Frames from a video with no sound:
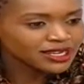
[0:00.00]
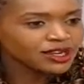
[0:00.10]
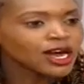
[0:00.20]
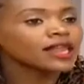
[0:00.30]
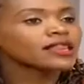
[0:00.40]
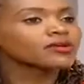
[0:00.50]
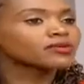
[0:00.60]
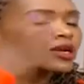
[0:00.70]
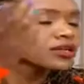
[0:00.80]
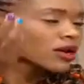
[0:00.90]
There's other
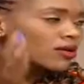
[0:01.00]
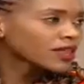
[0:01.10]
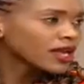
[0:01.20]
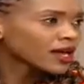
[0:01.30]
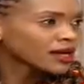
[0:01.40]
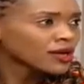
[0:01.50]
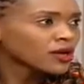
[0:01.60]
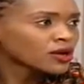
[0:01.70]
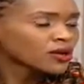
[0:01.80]
women out there